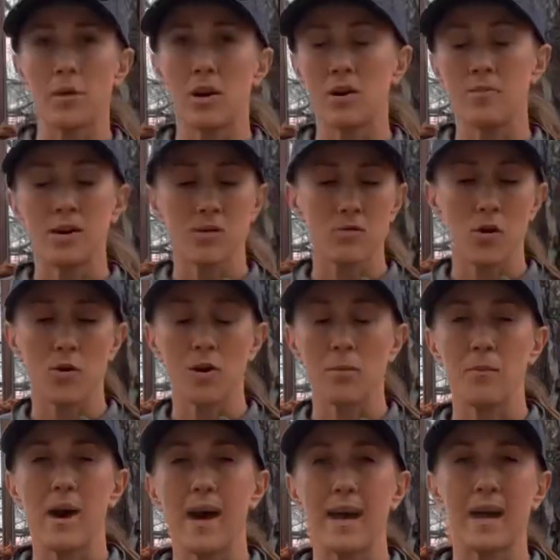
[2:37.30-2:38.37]
going to be
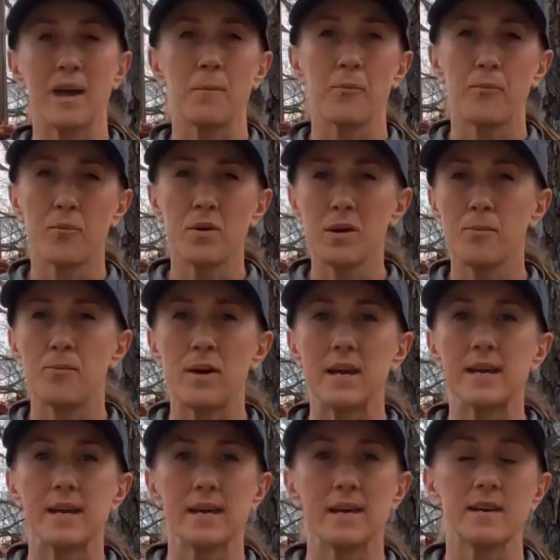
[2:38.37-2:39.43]
throwing my pretty
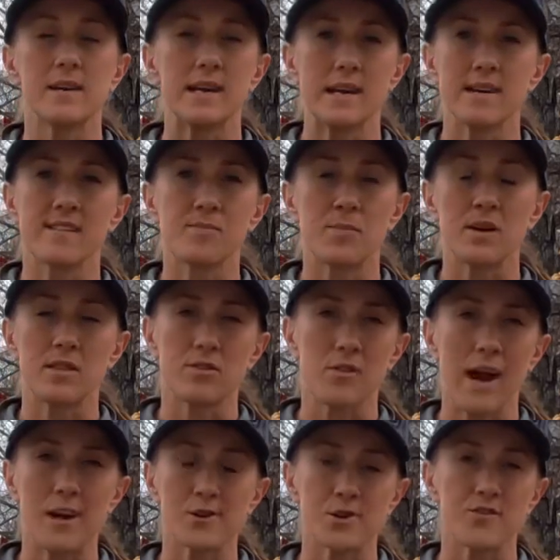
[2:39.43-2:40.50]
beat-in ESP
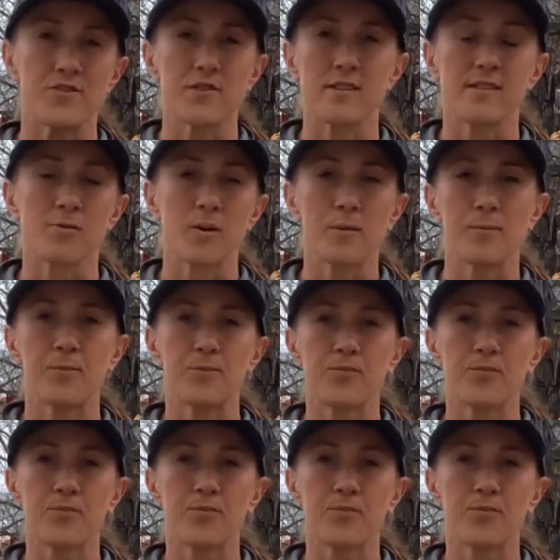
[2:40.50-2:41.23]
Thrasher for this one.